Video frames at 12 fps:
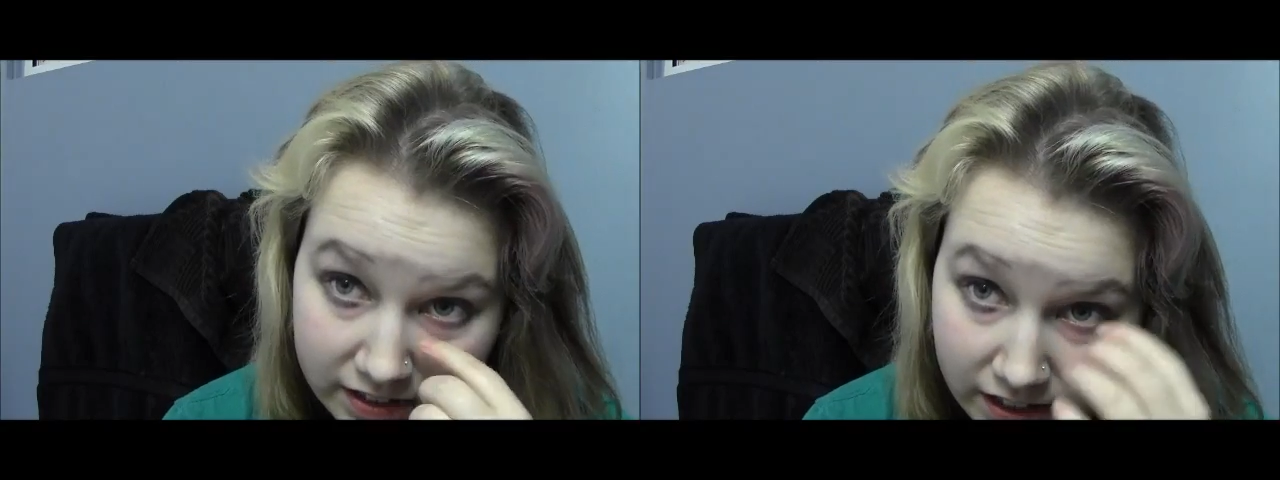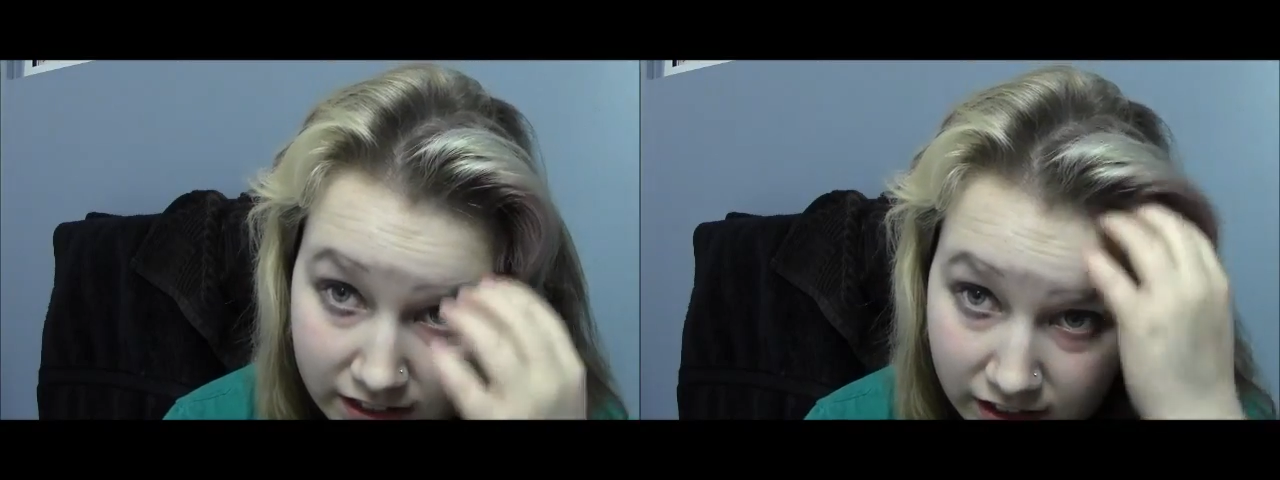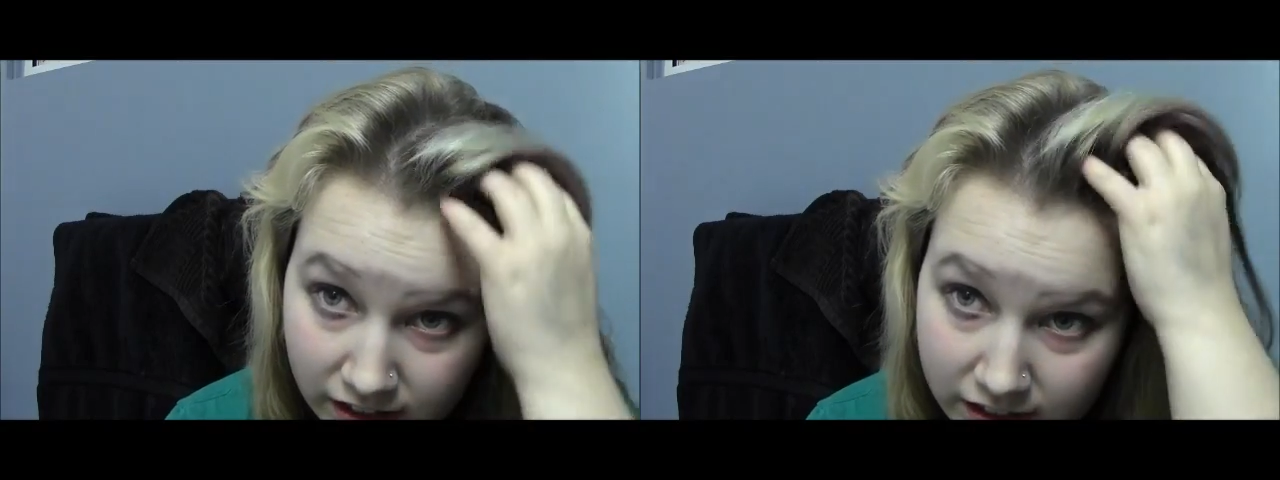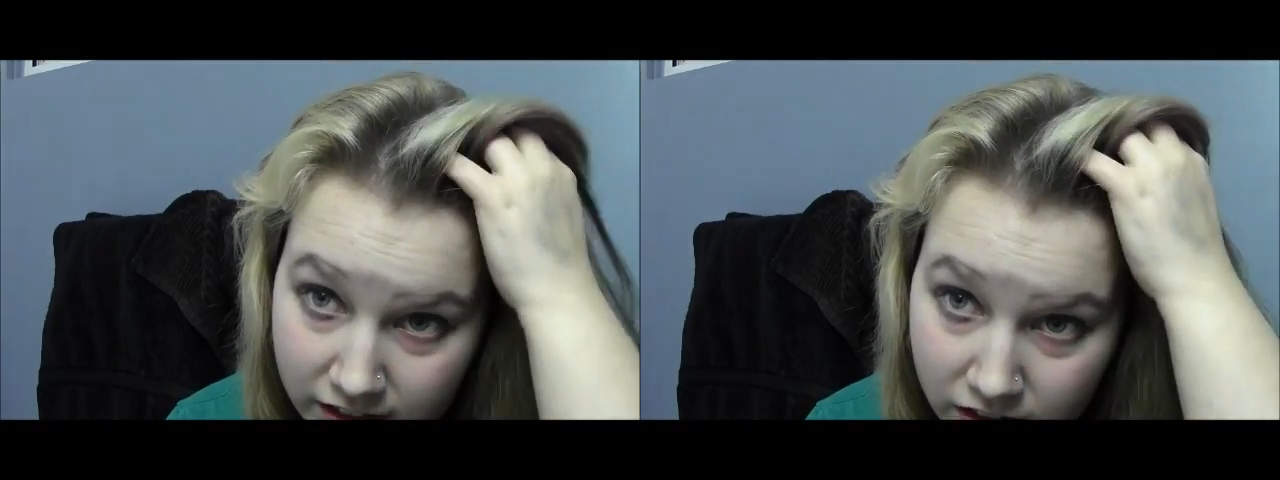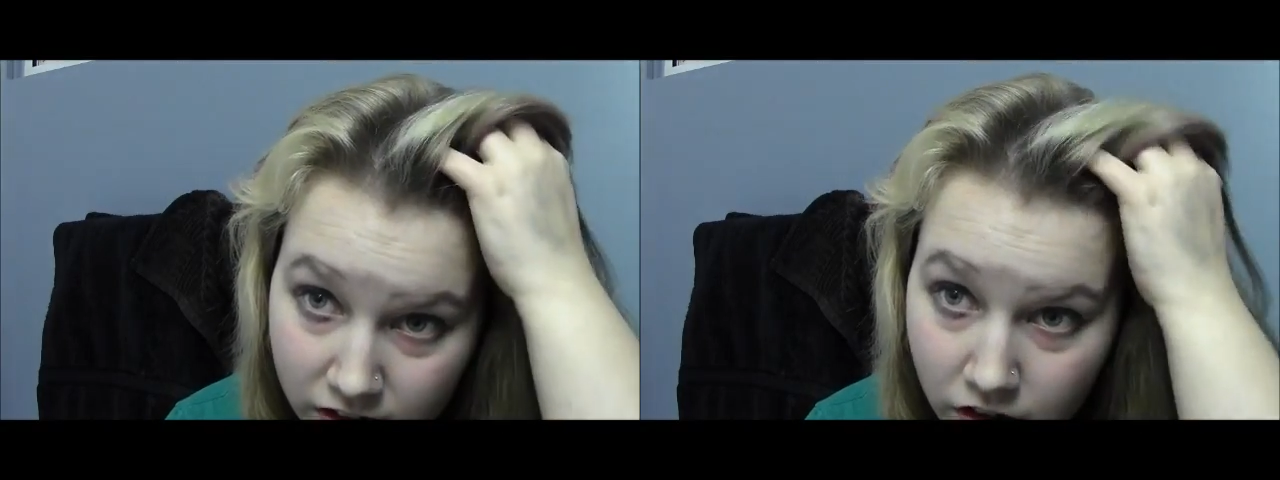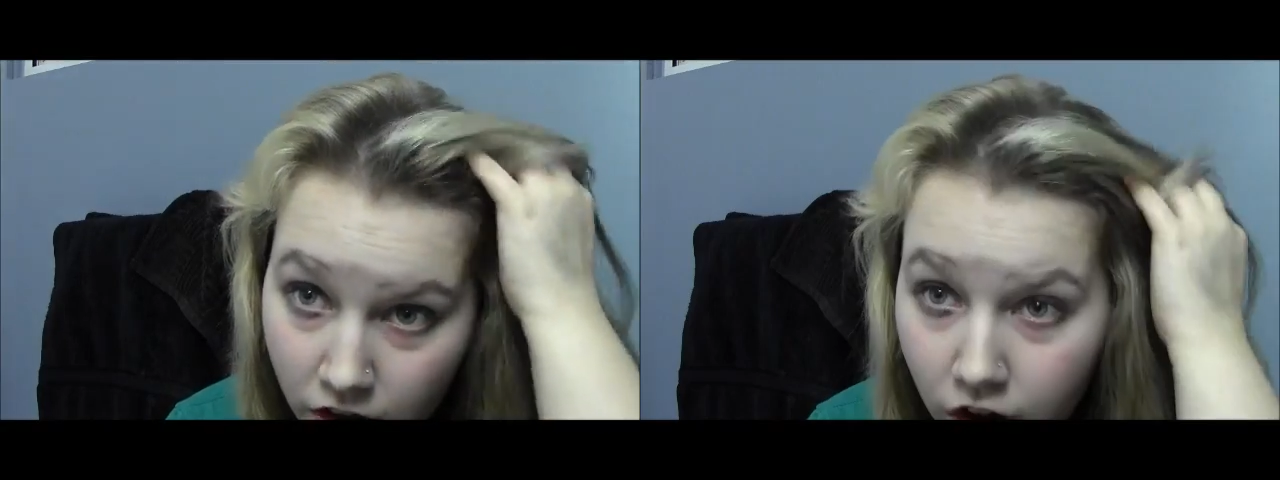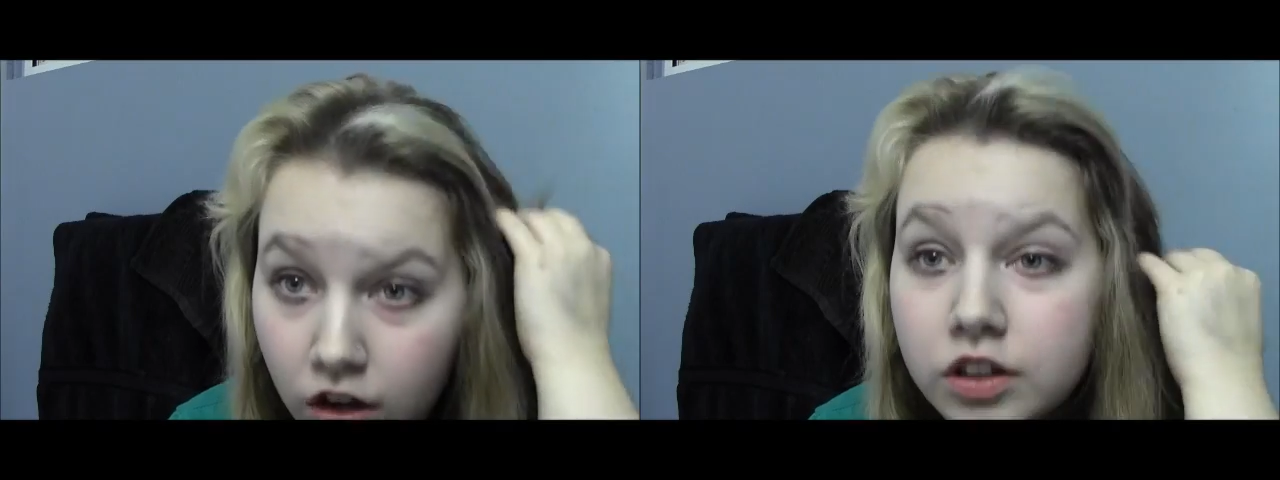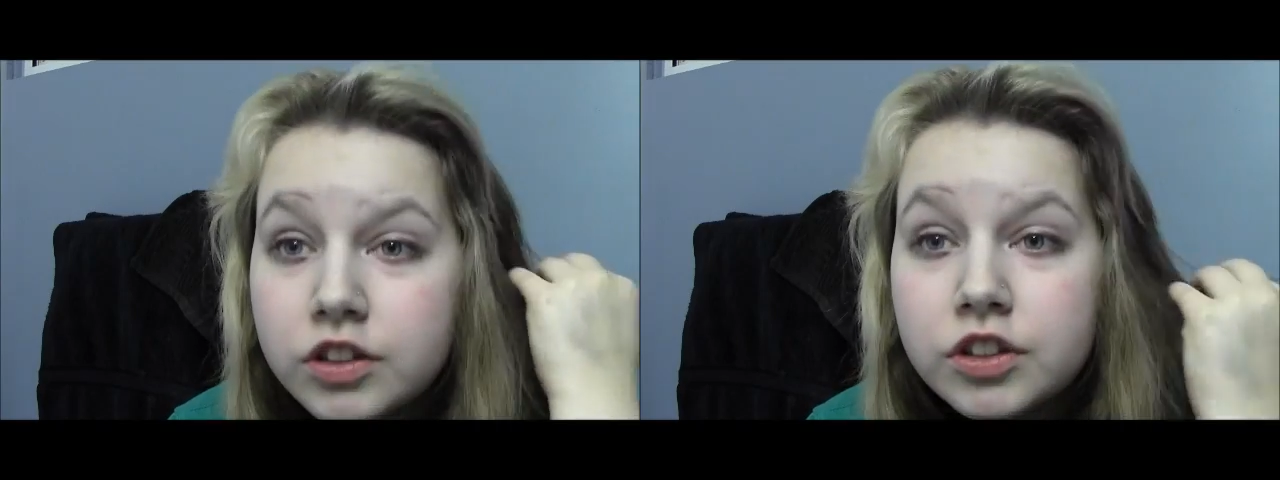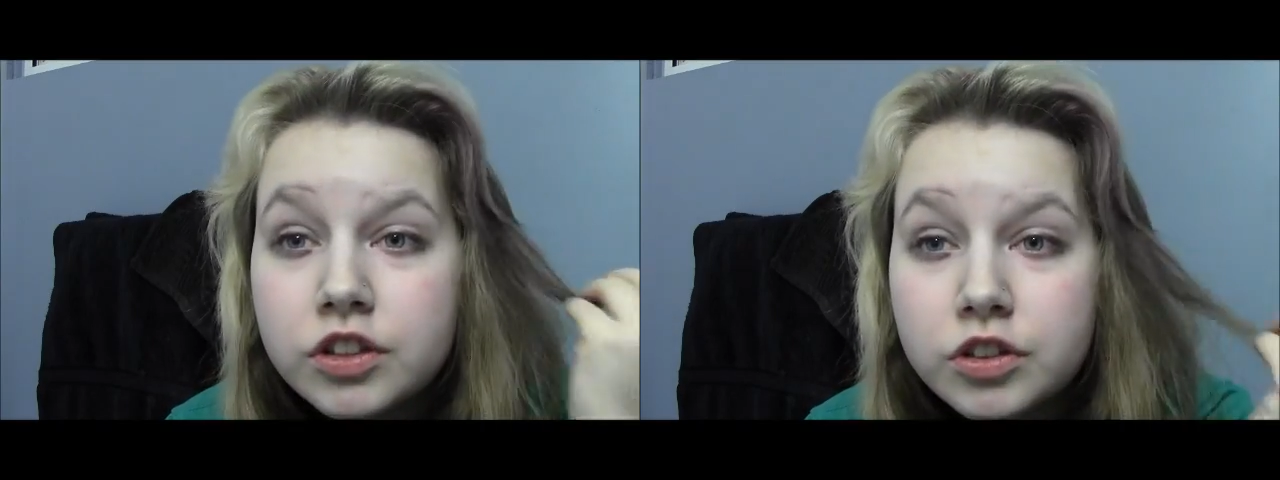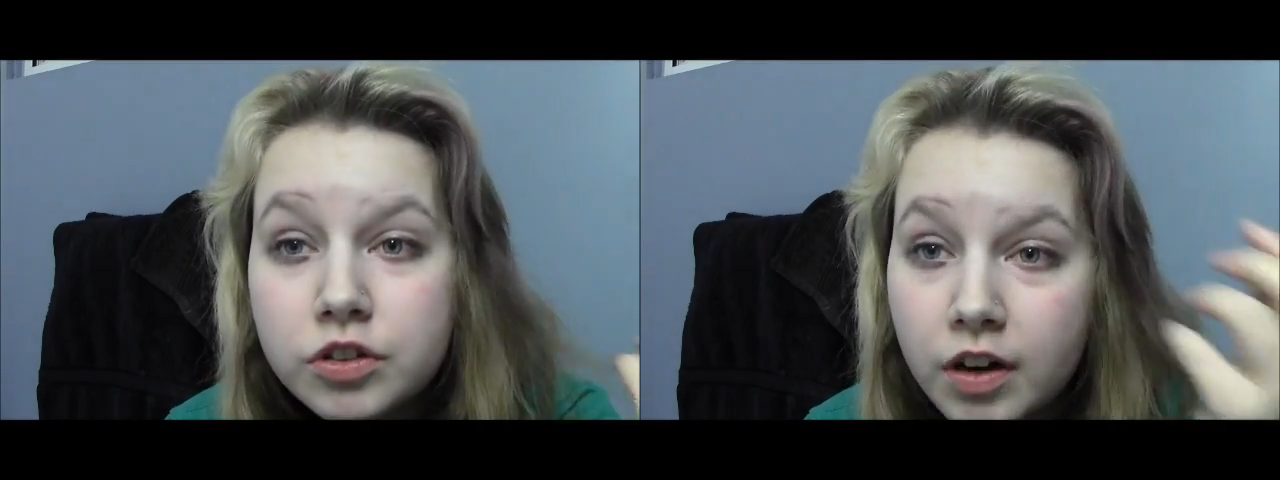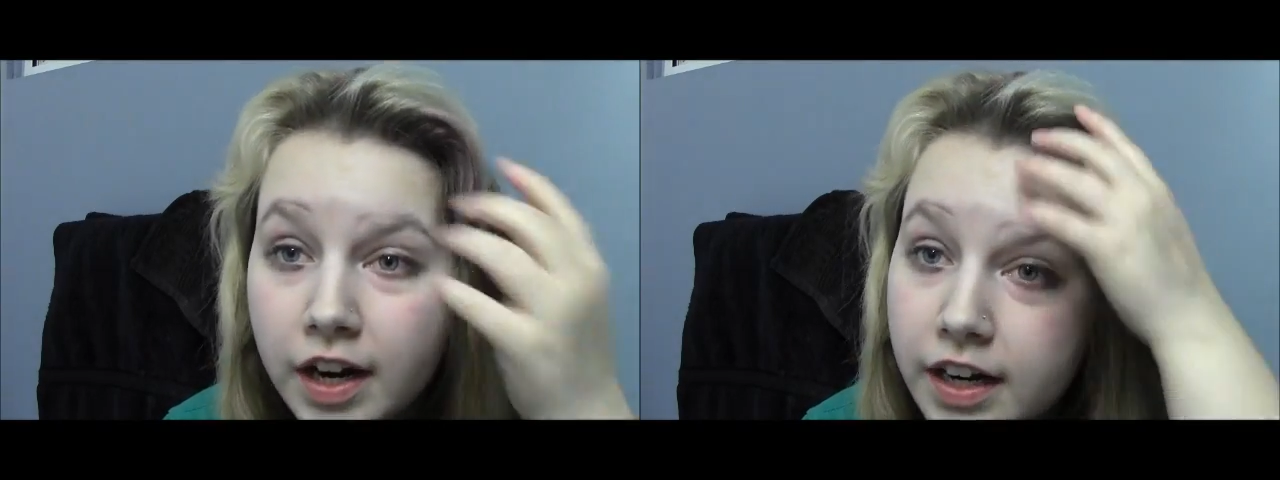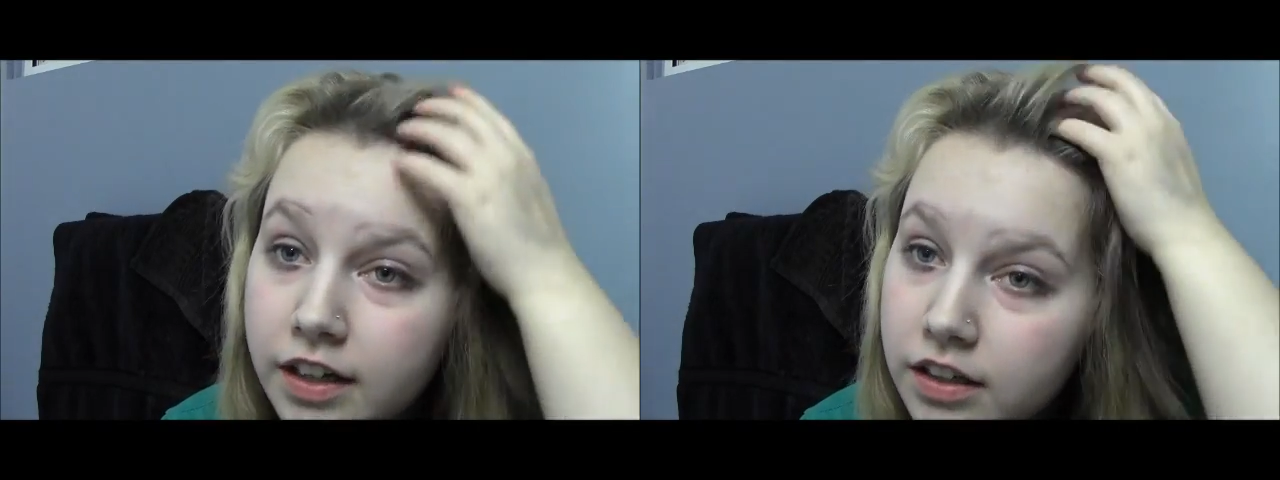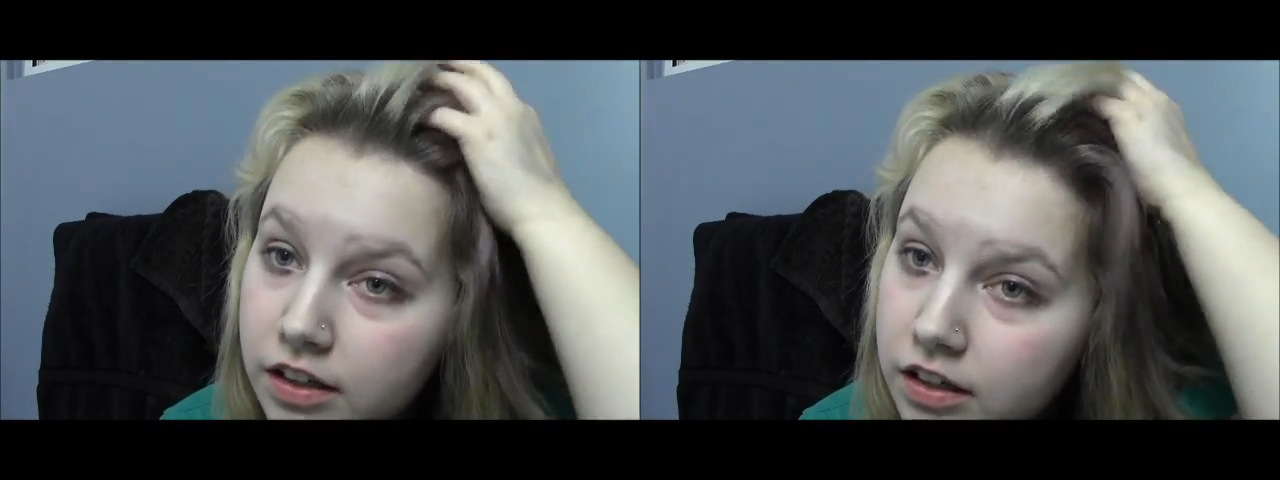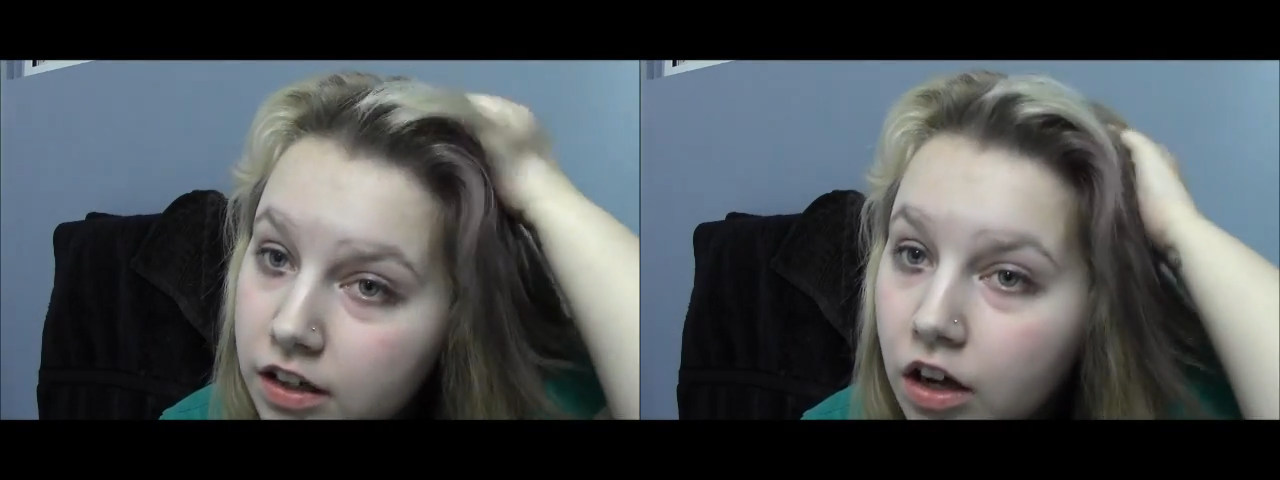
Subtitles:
And then I concentrate